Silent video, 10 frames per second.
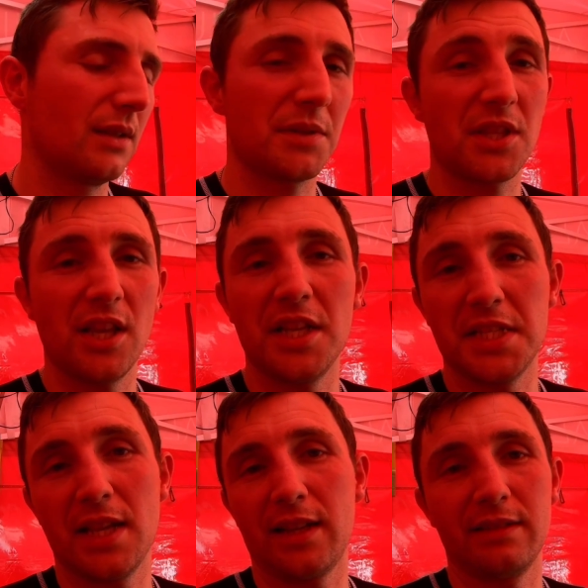It's
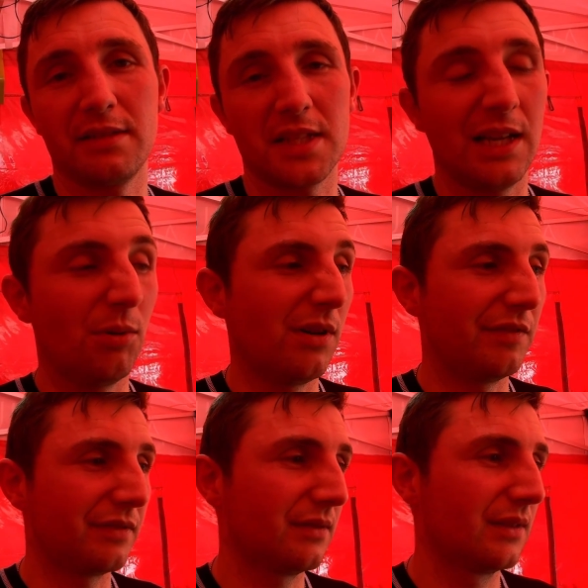32nd out of,
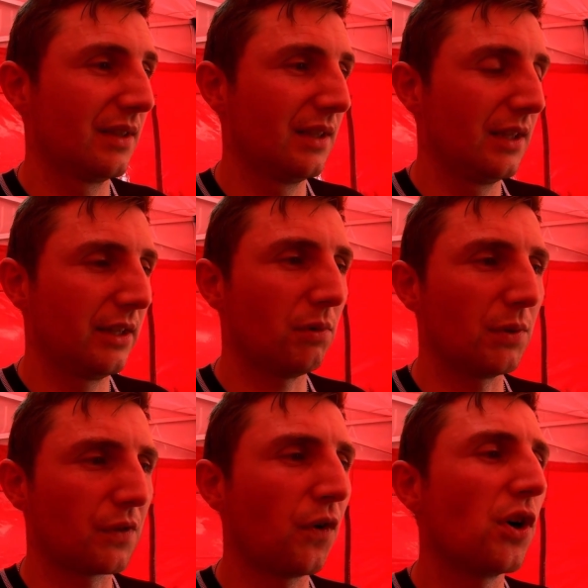well,
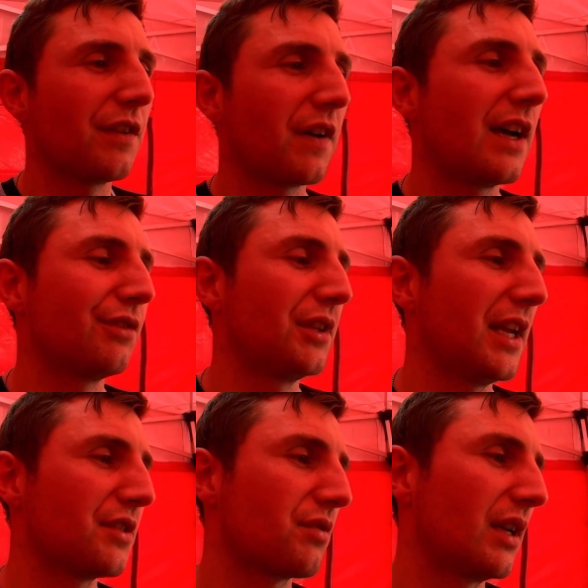there was 45 on the
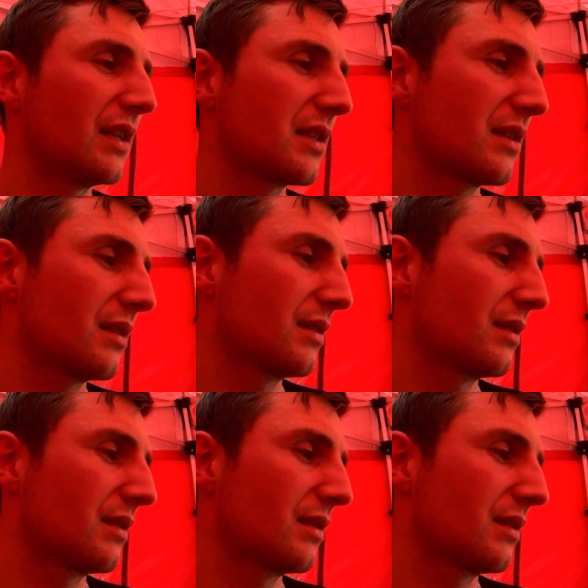entry list.